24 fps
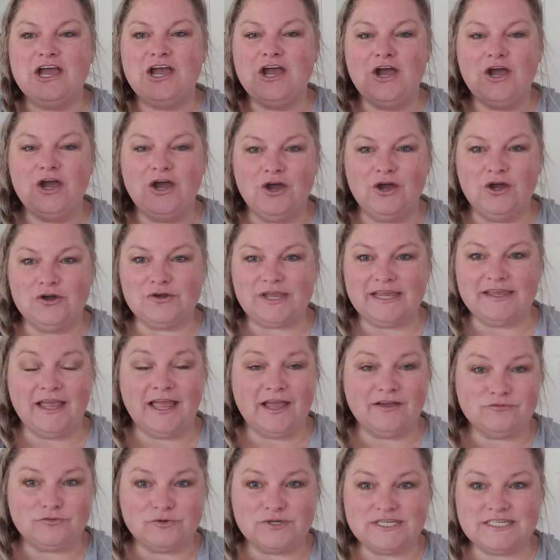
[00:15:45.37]
Okay,
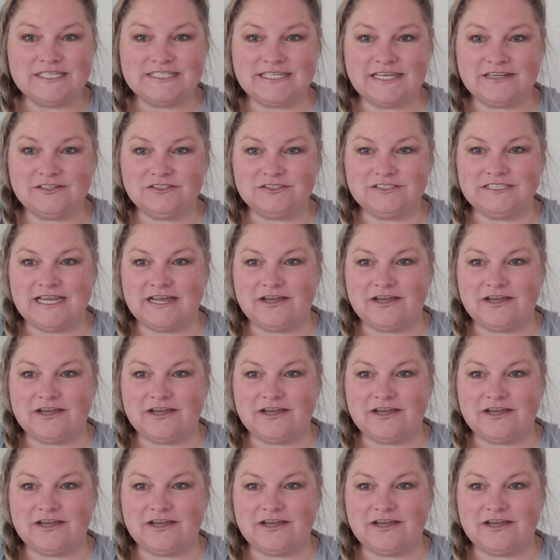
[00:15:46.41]
have we settled